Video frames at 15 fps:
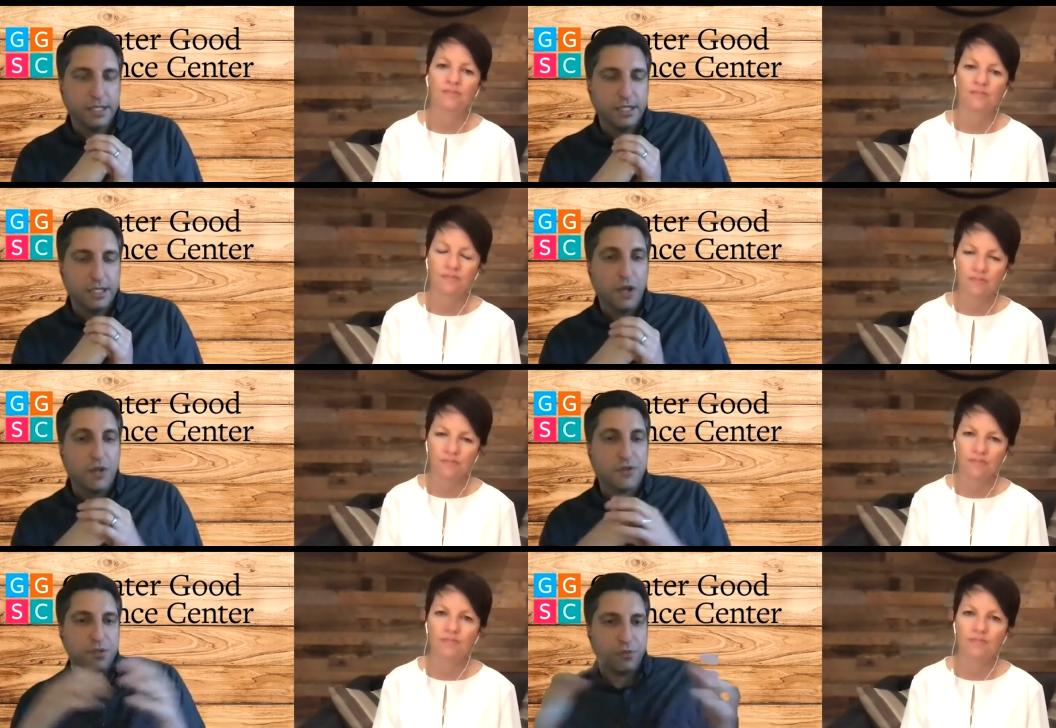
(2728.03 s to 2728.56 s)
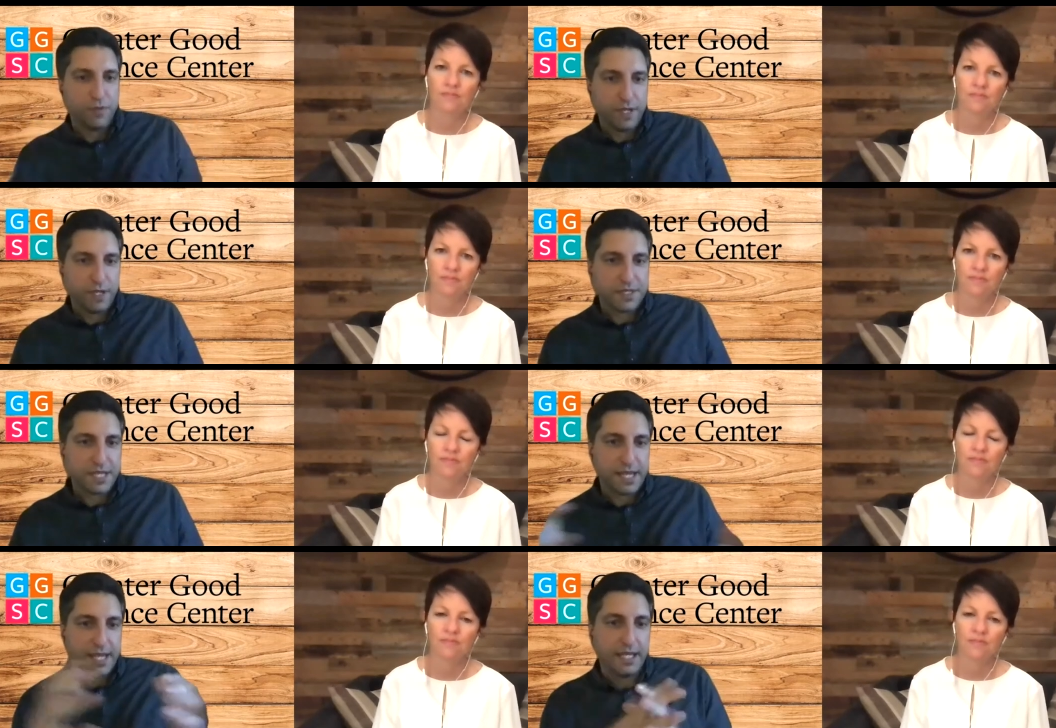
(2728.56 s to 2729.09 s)
Speaker 1: also
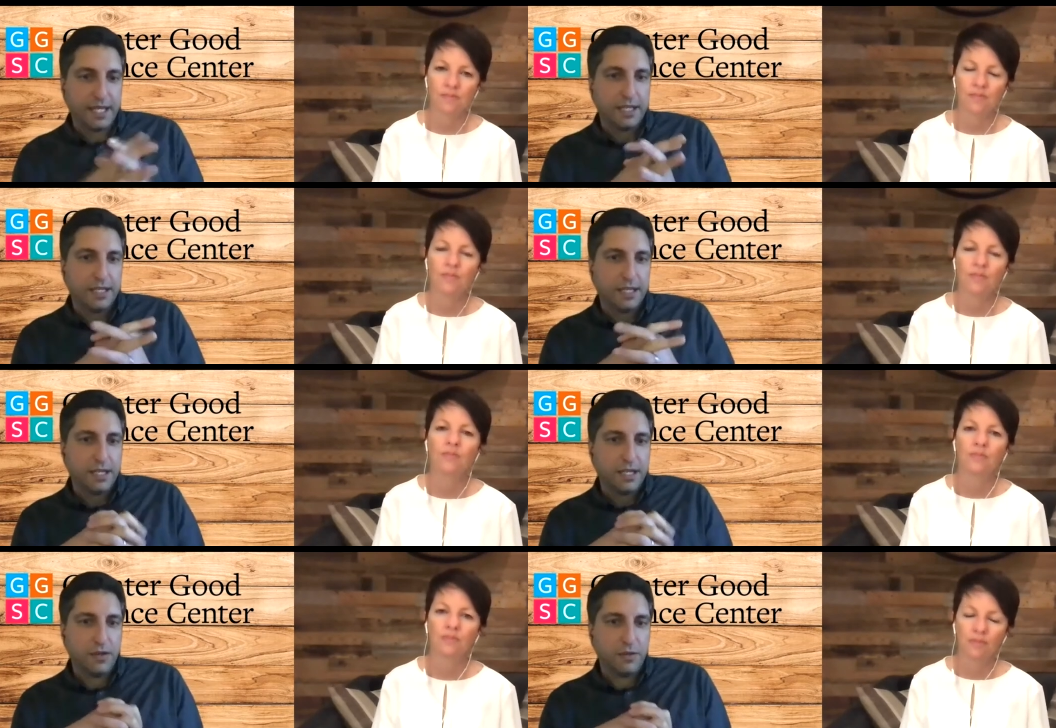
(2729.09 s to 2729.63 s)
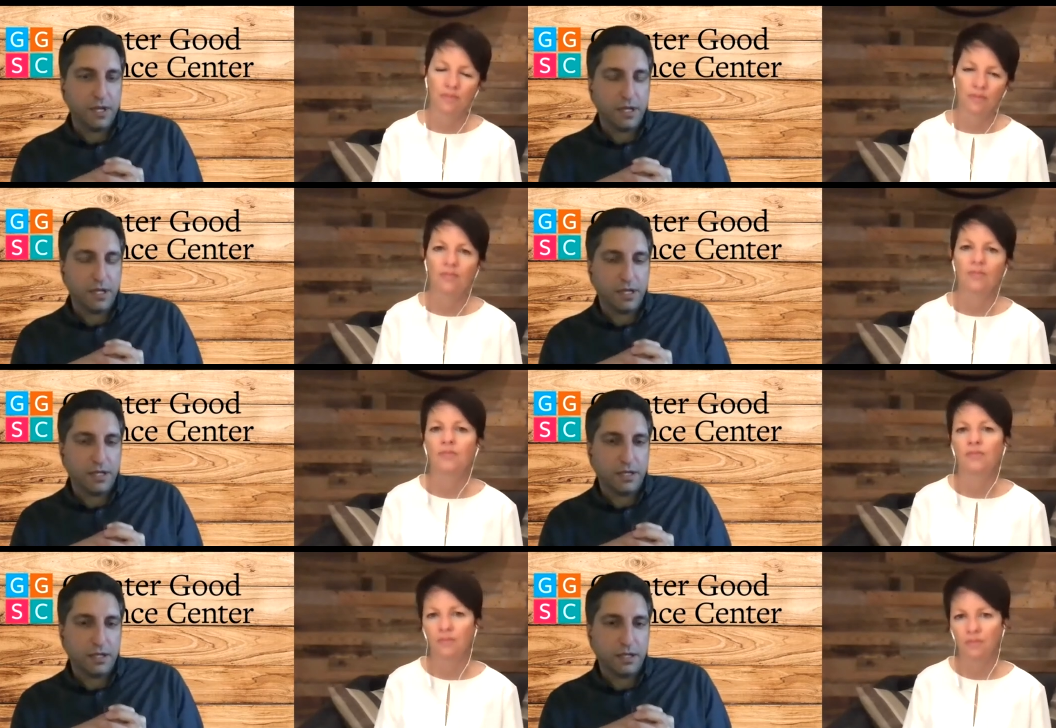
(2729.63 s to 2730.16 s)
feels like, you know,
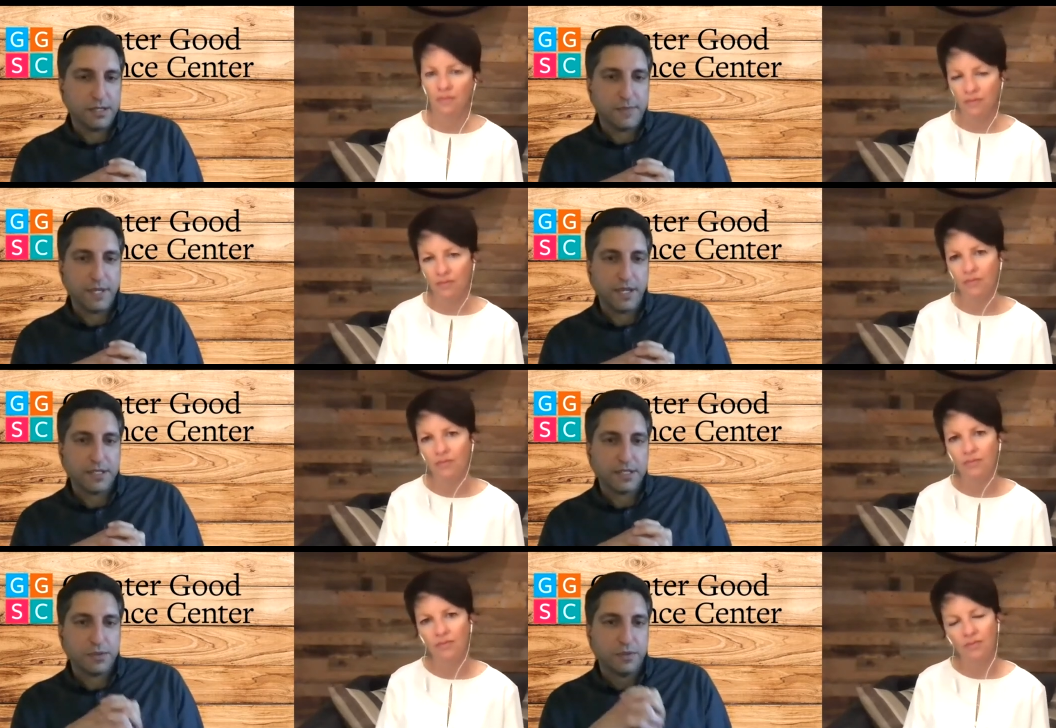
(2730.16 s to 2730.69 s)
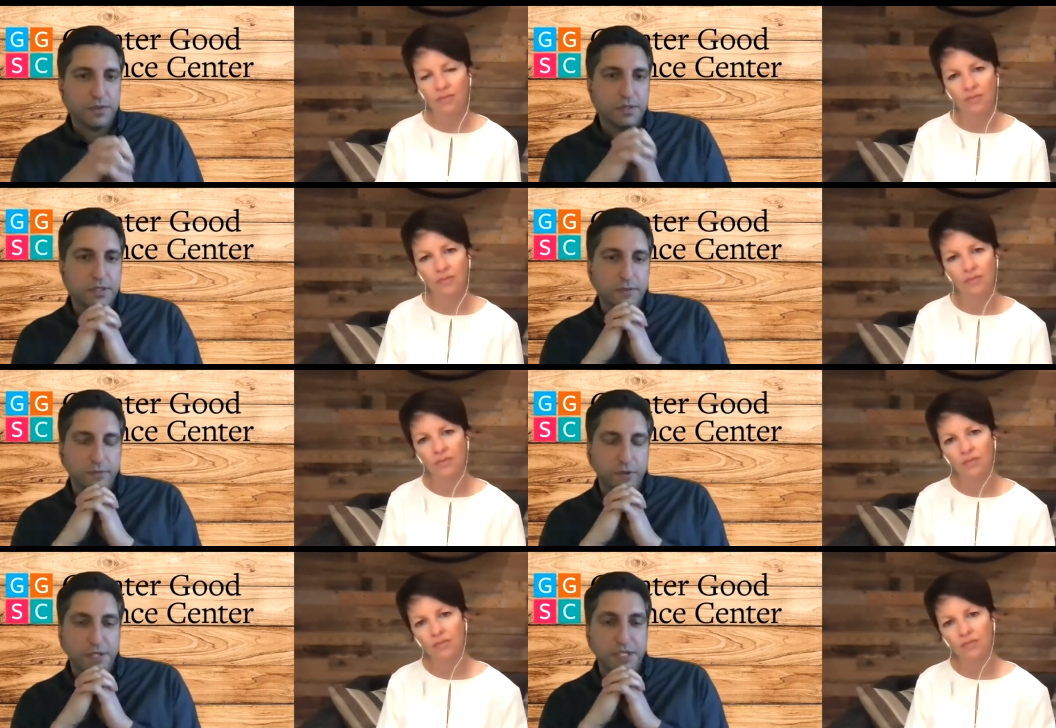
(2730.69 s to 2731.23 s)
uh, uh, something else to,
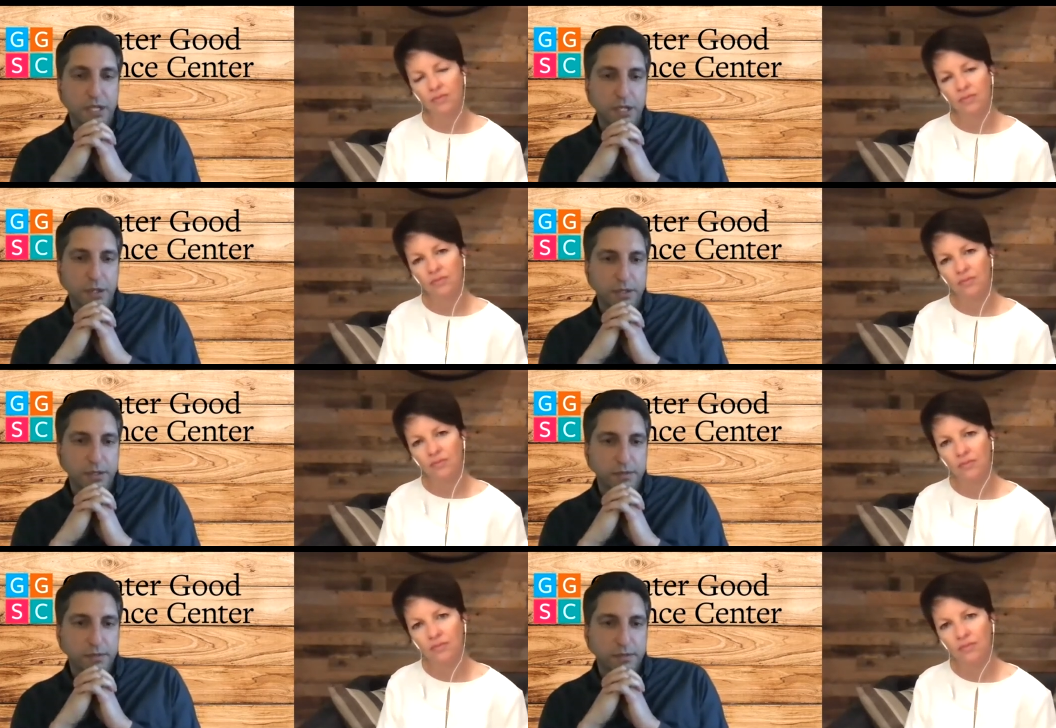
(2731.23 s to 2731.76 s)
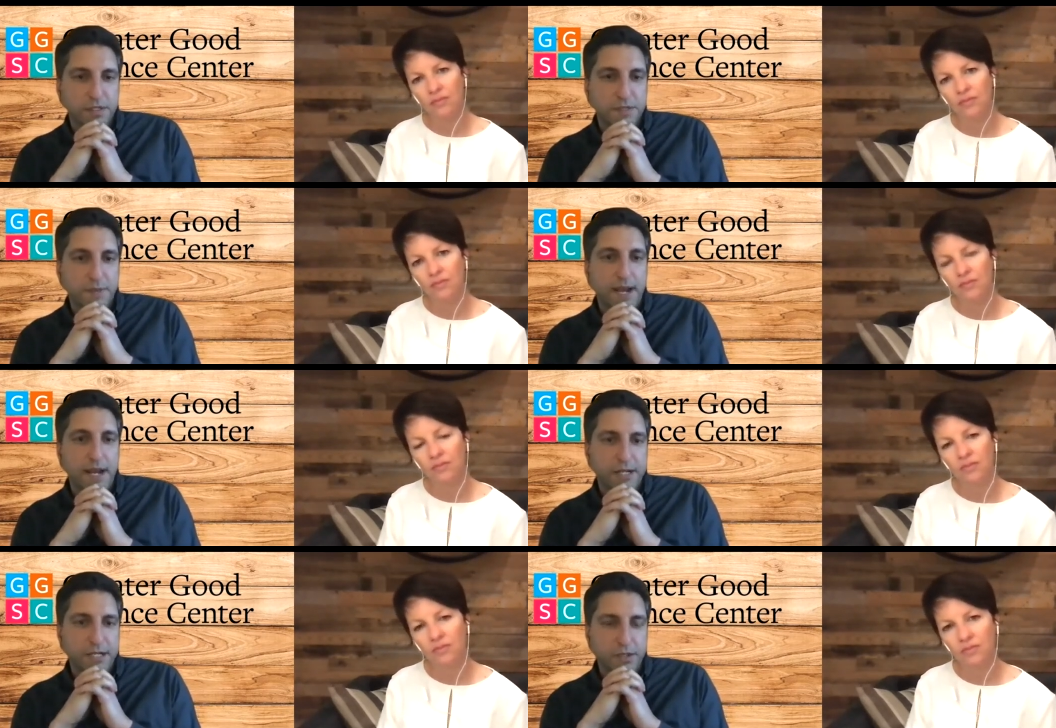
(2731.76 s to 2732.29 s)
to, for us all to
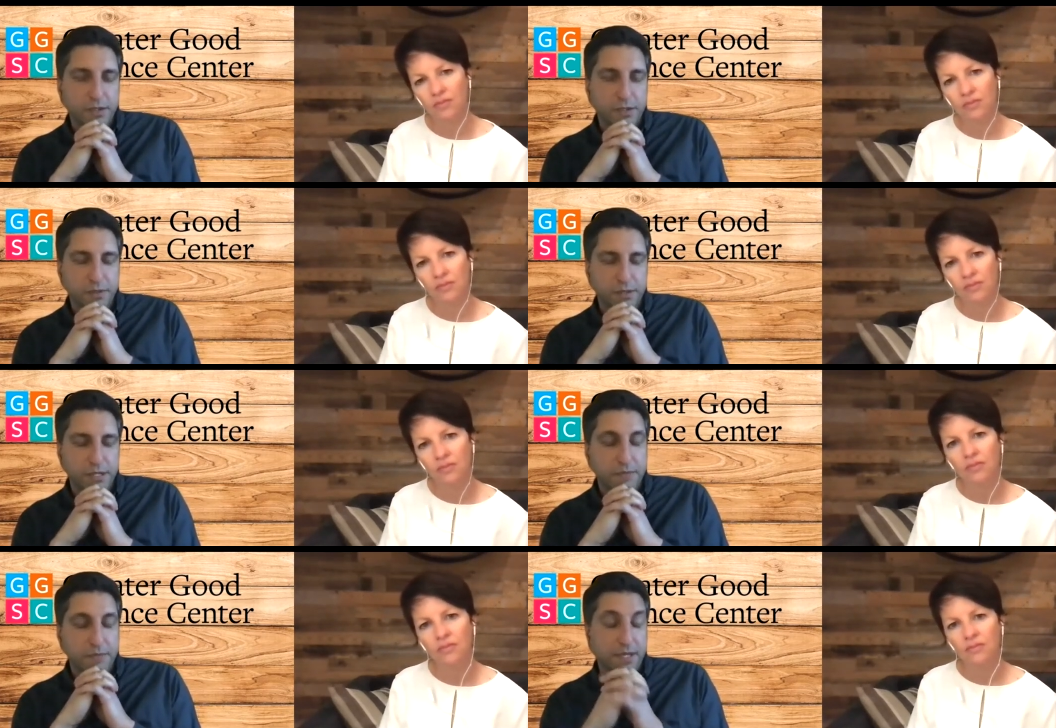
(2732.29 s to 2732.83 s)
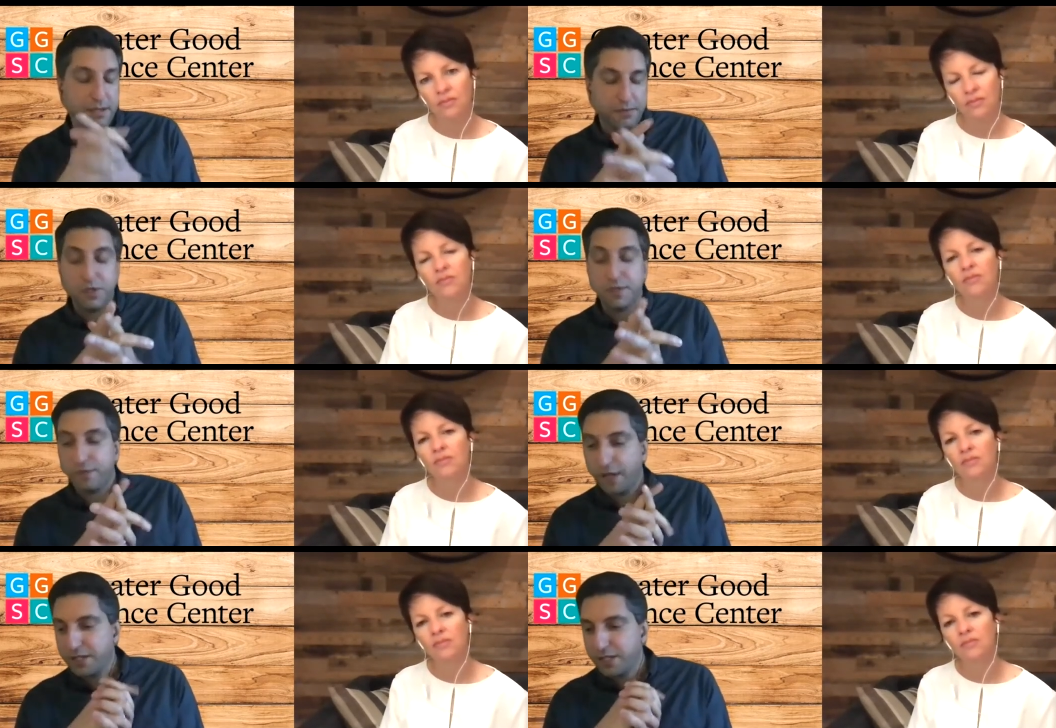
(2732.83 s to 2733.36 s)
aspire to and be
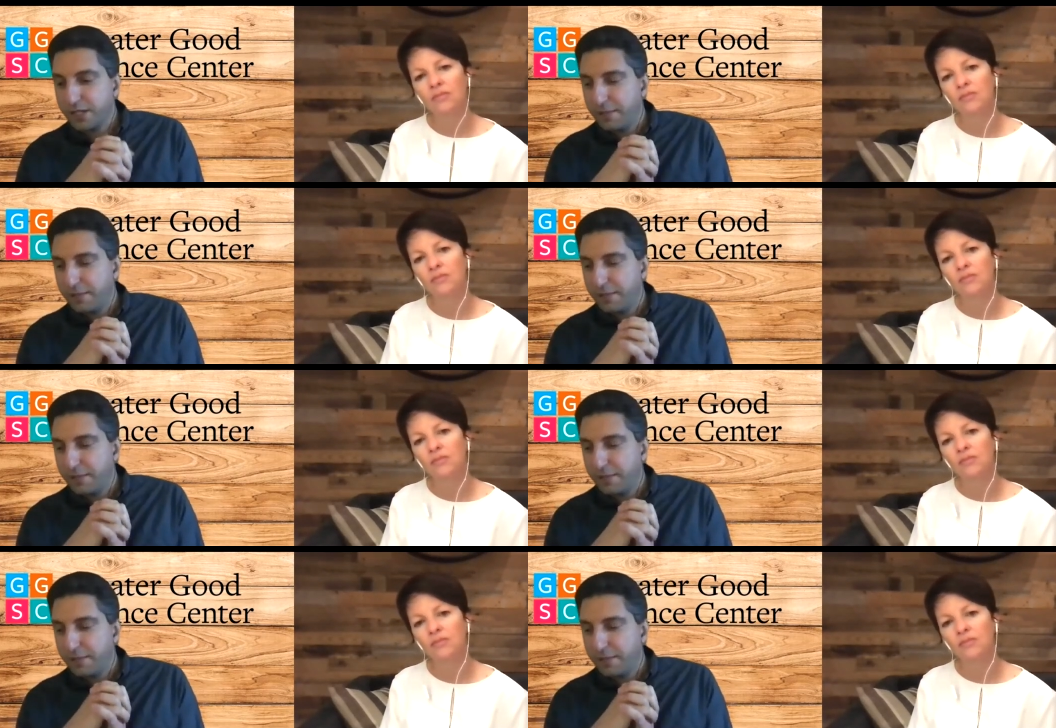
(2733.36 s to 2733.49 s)
useful actually. I